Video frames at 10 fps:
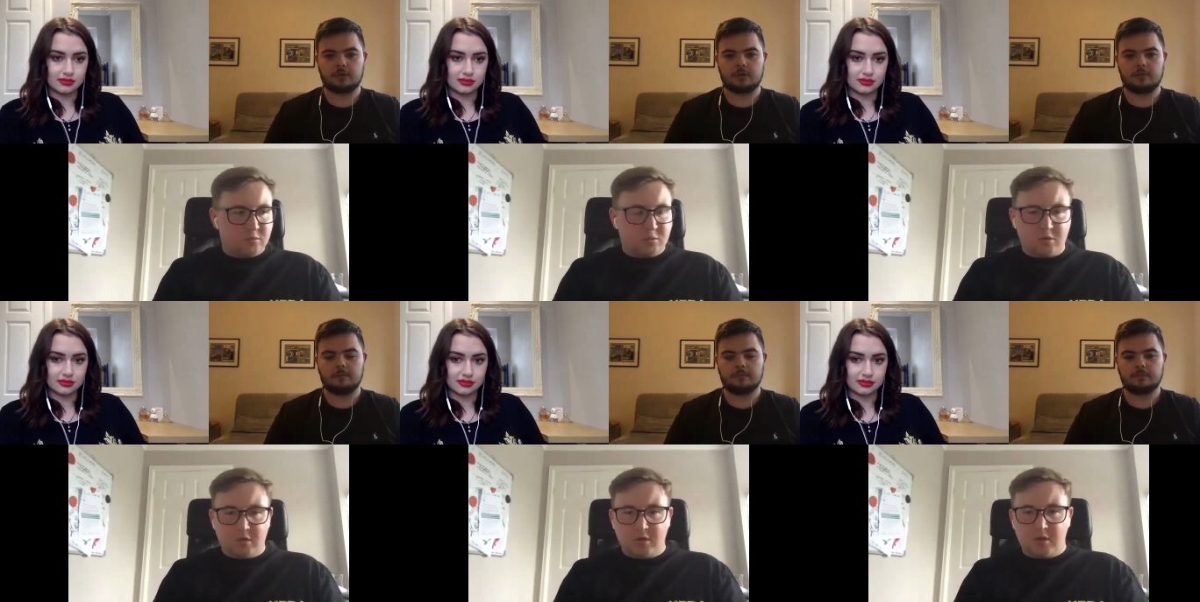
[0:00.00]

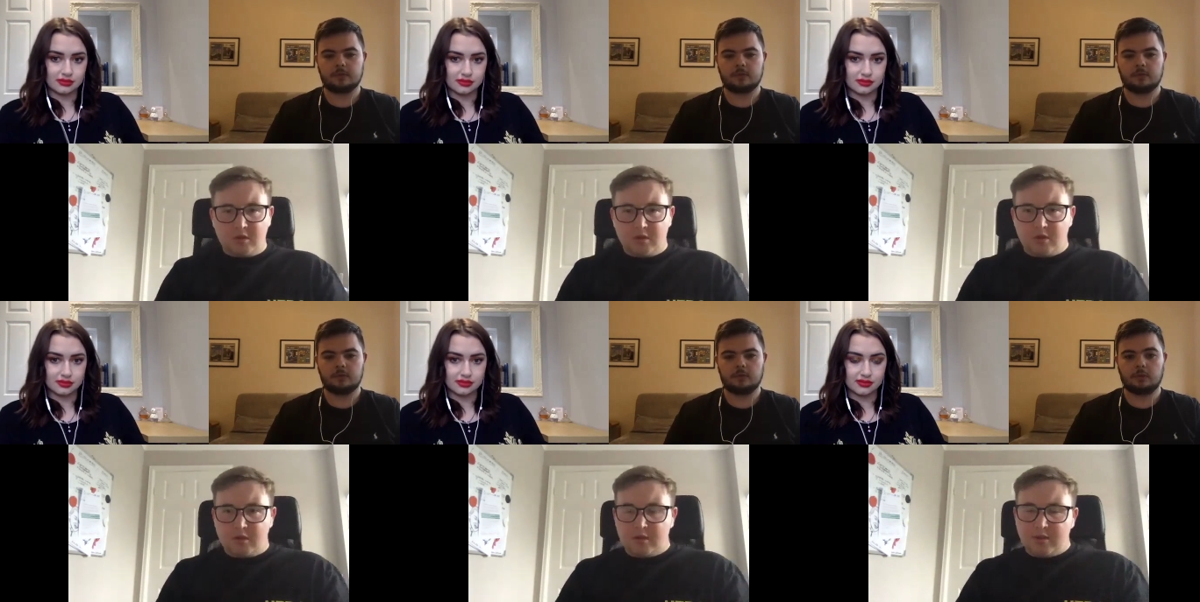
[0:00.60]
Speaker 1: Um,
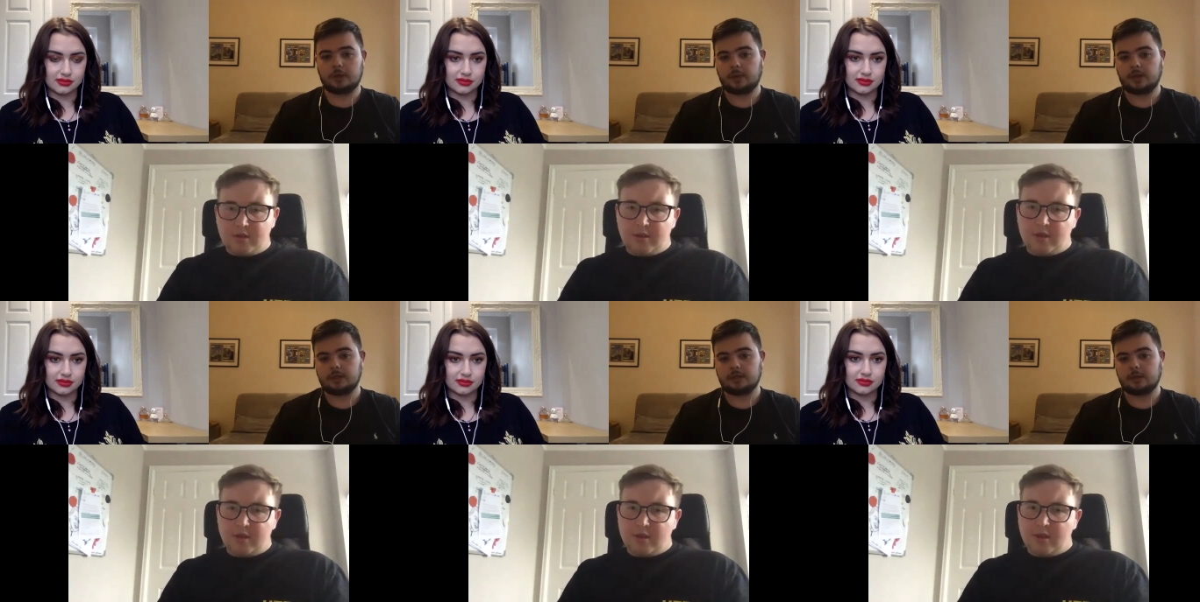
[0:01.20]
what he
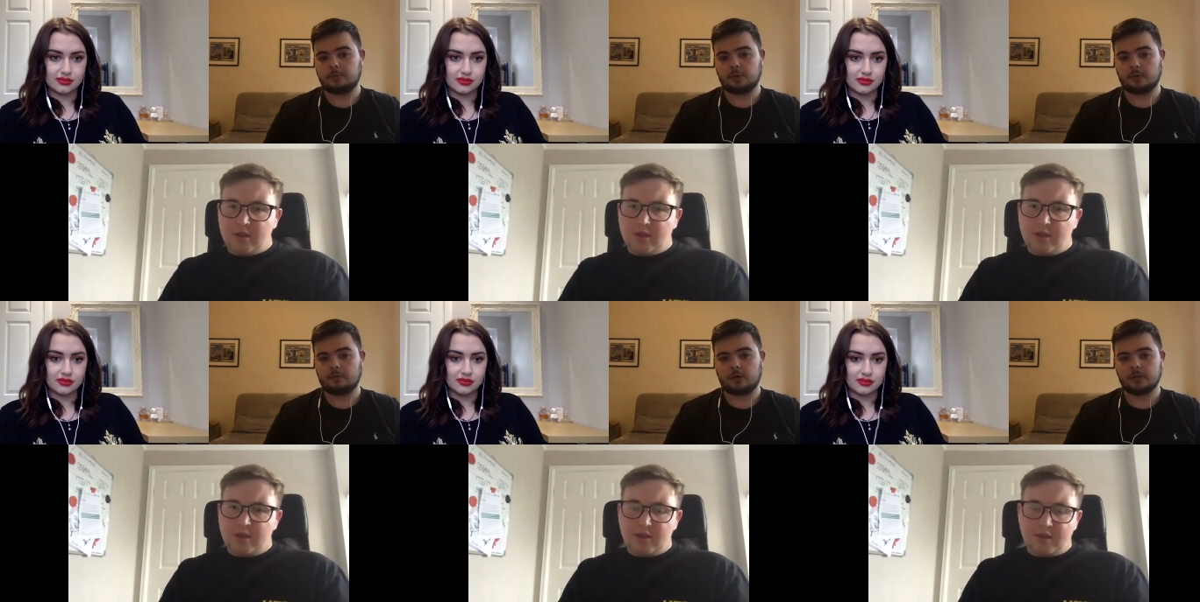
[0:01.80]
went in and did at
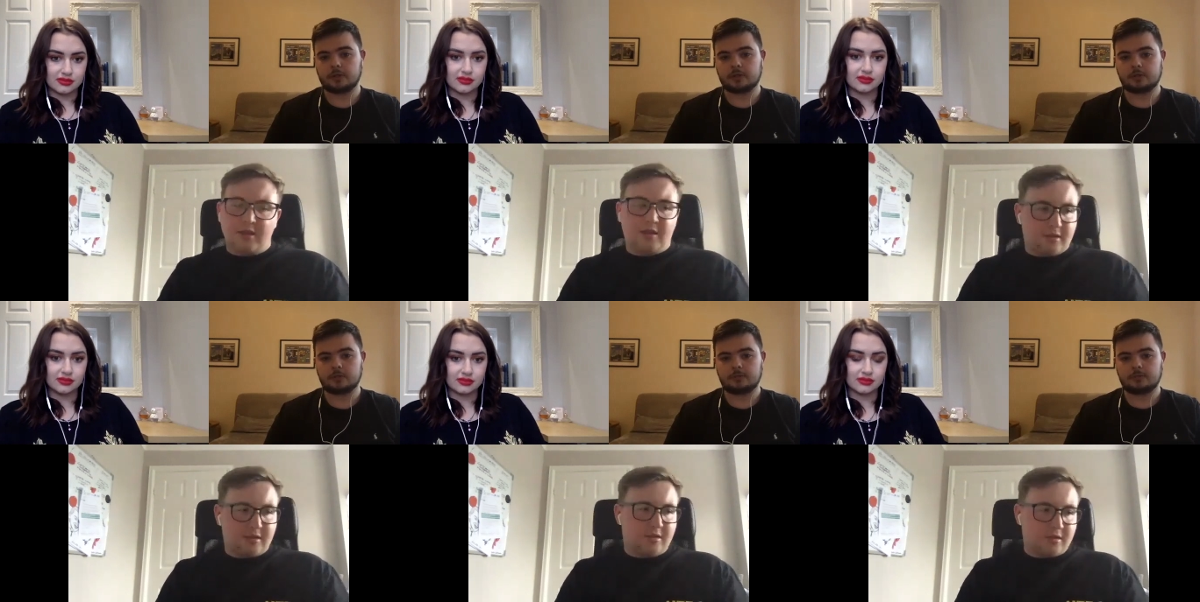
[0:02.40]
Boreham Forest.
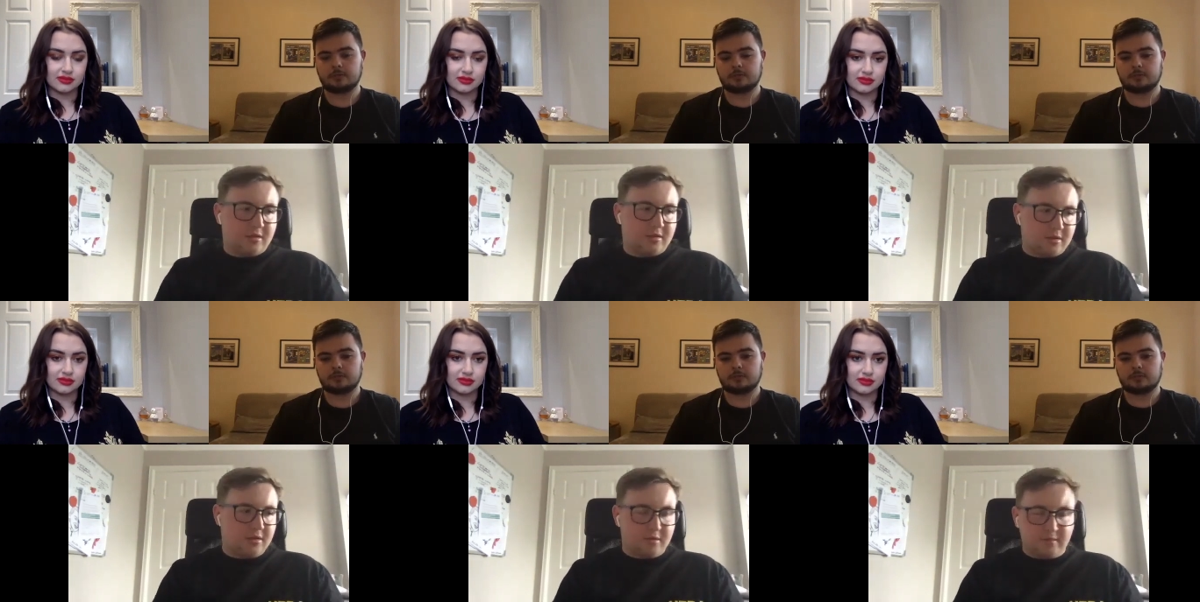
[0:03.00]

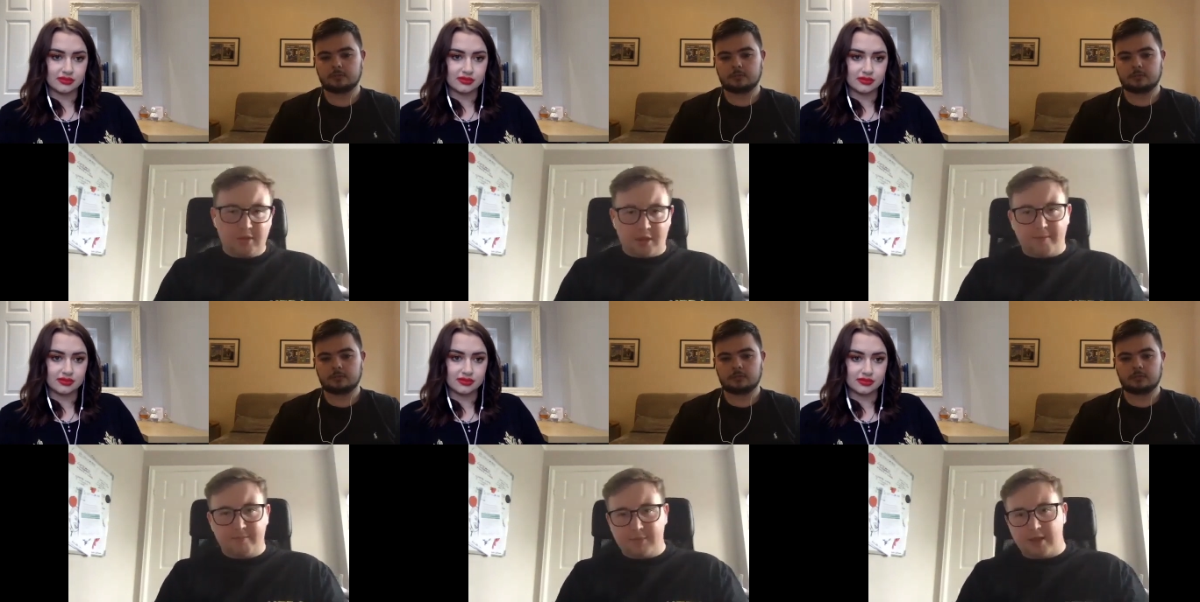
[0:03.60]
Speaker 2: Yeah,
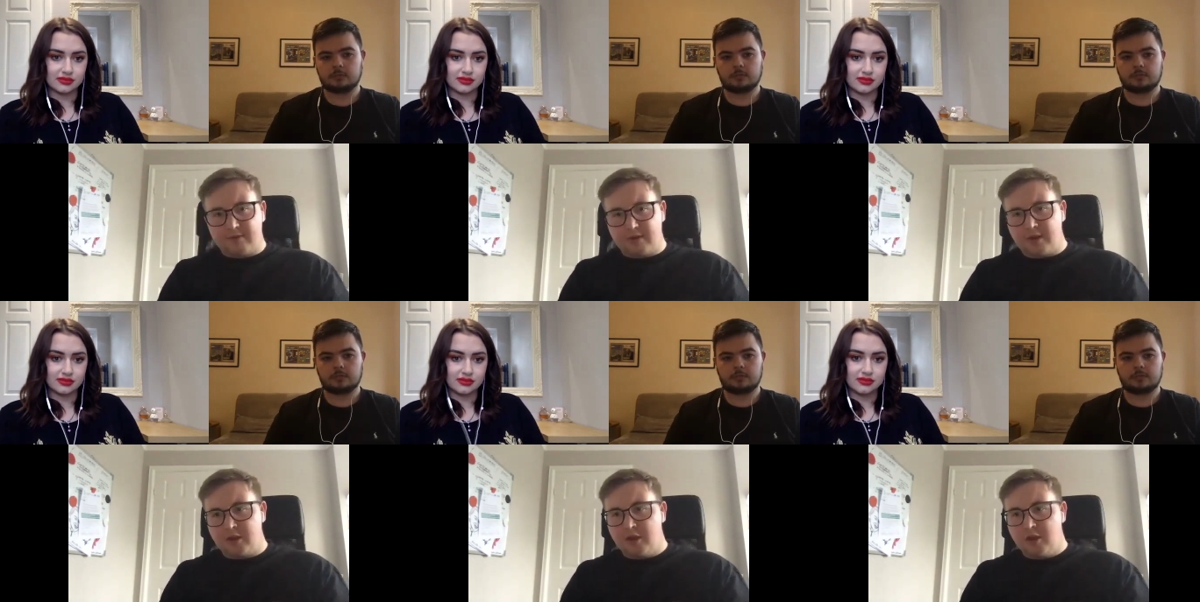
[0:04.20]

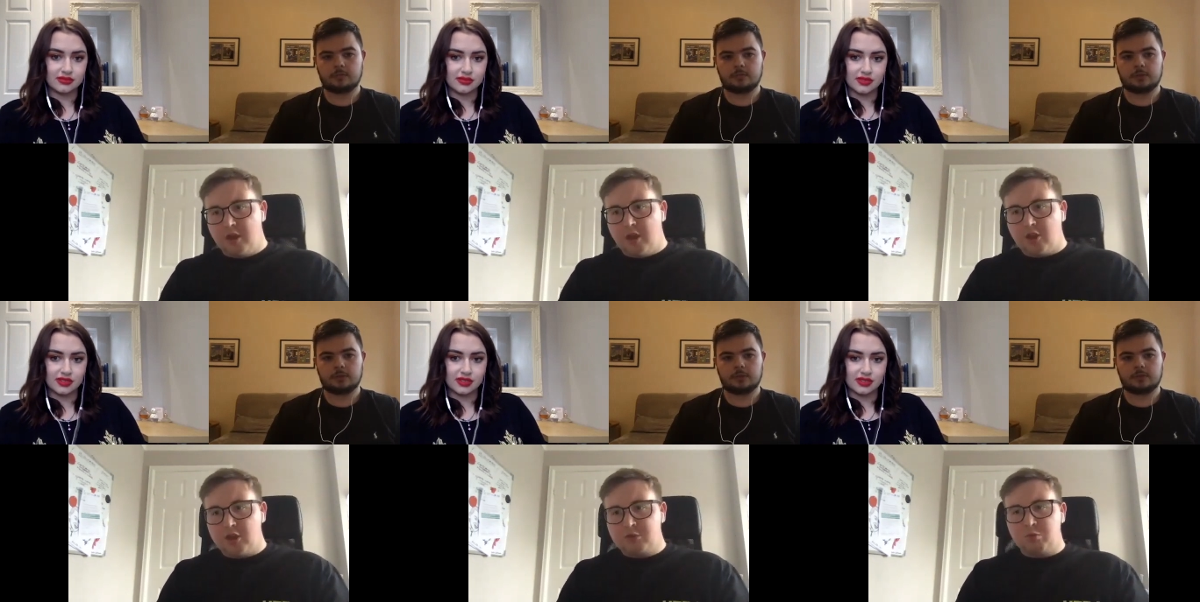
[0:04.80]
definitely.
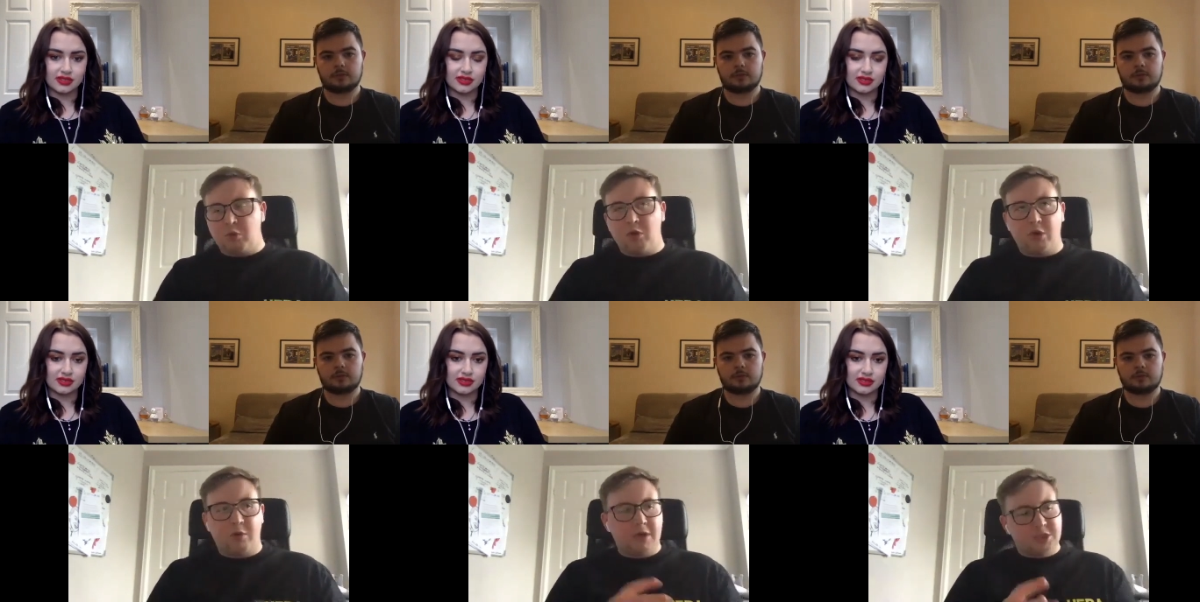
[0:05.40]
Guys, one
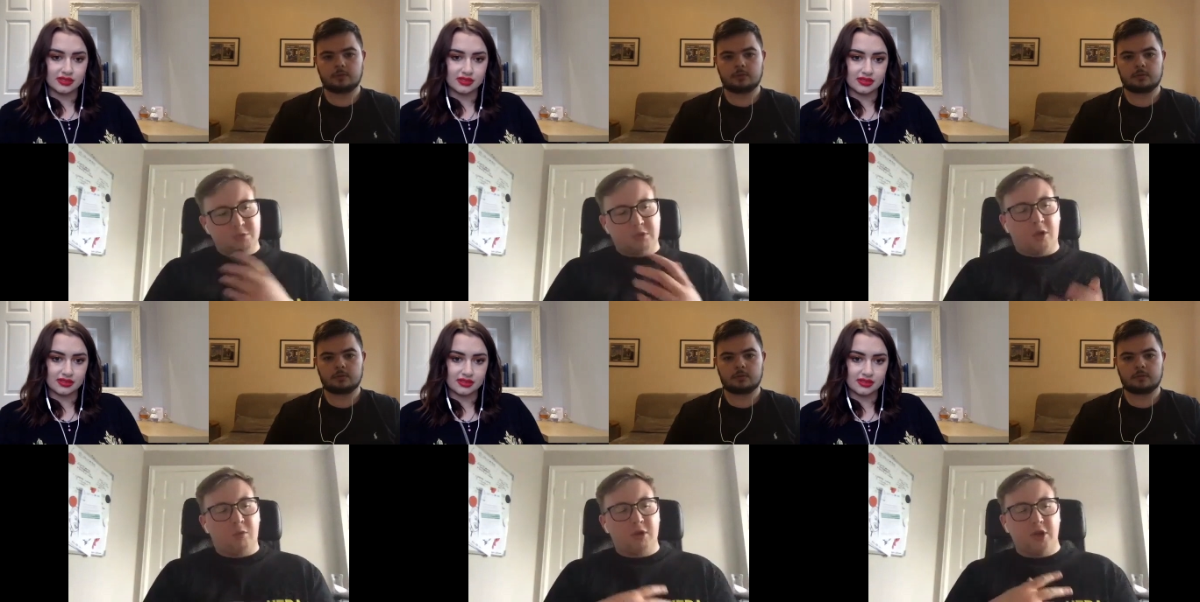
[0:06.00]
quick question.
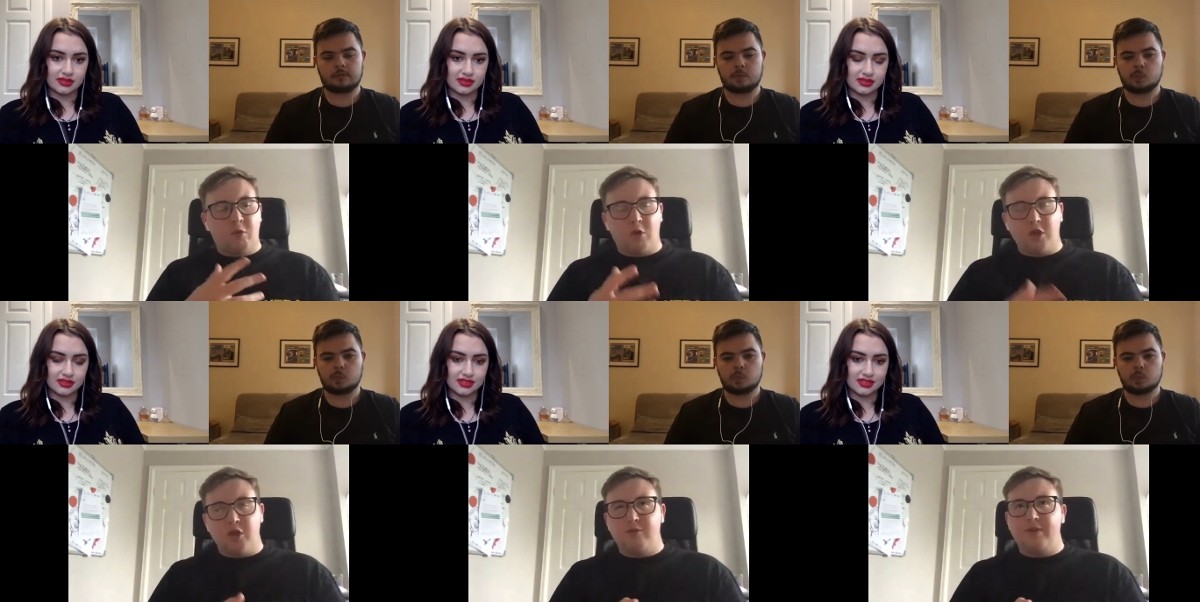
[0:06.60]
I want to know
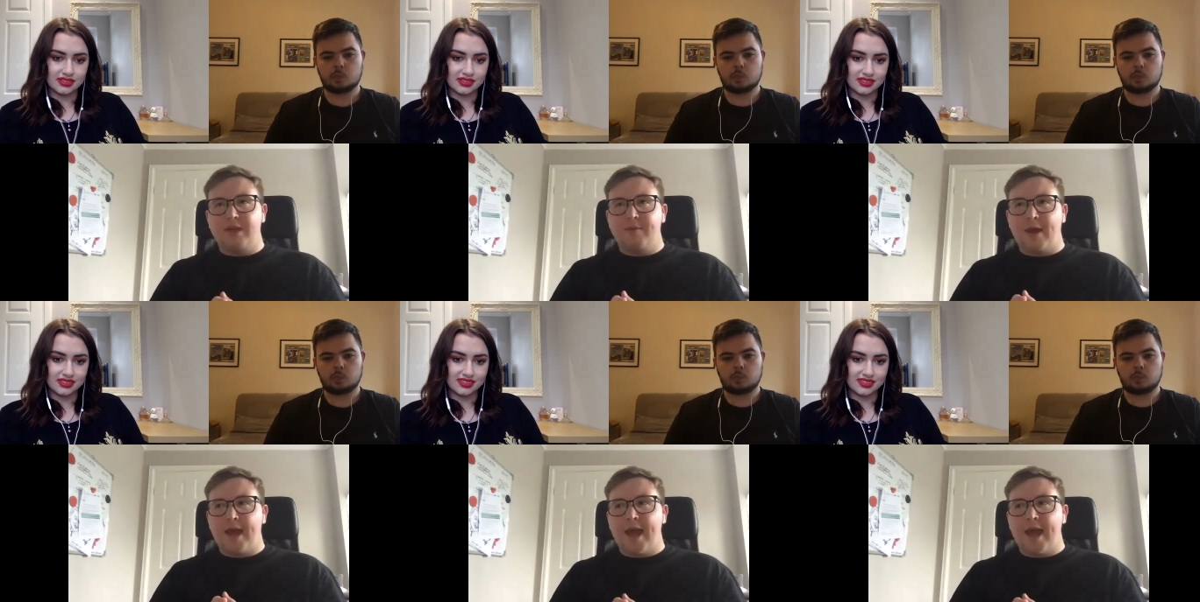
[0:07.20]
what you think about